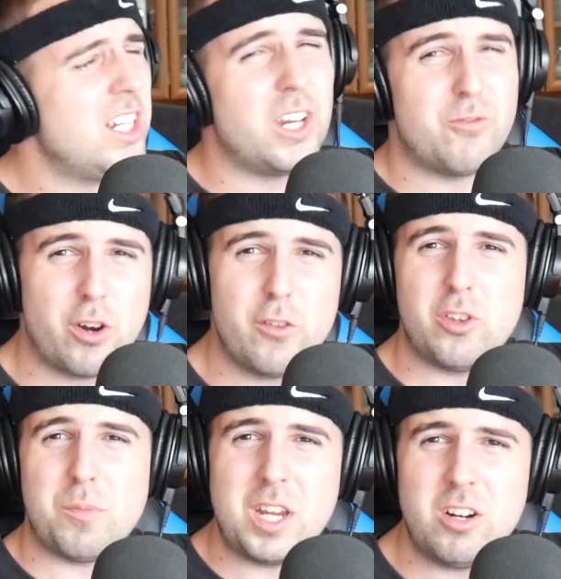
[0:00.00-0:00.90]
it in front of
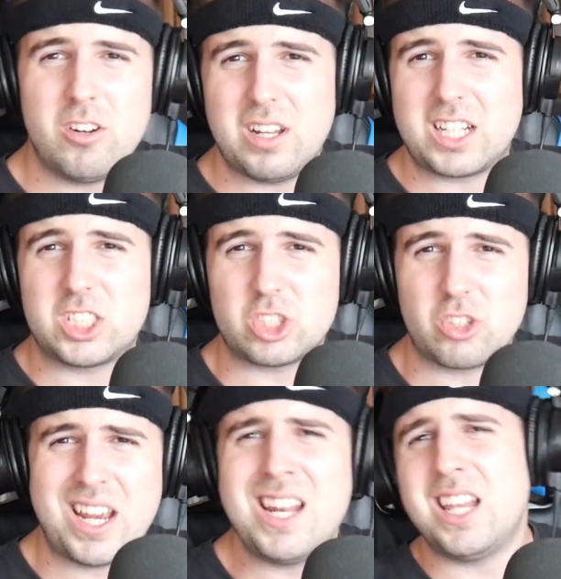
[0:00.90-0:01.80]
the mirror, like
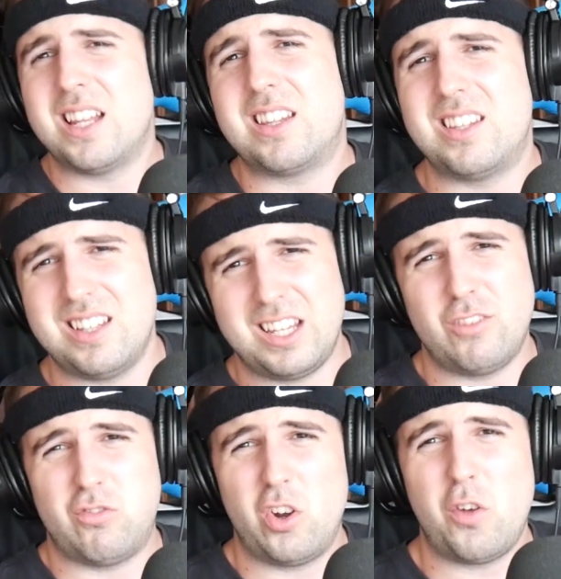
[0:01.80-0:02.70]
train it in
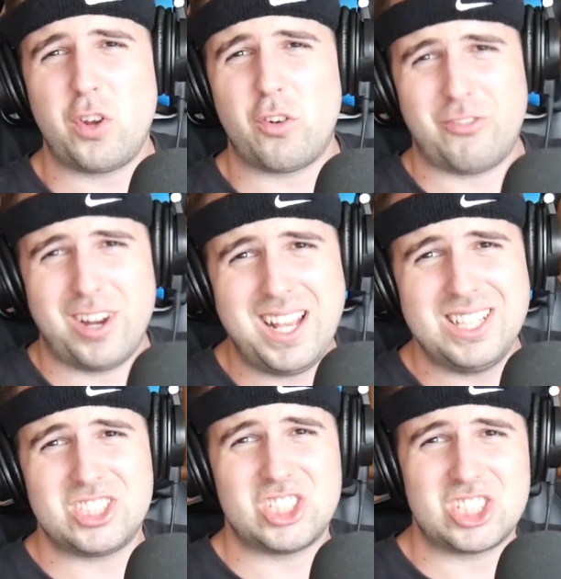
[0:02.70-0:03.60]
front of your friends,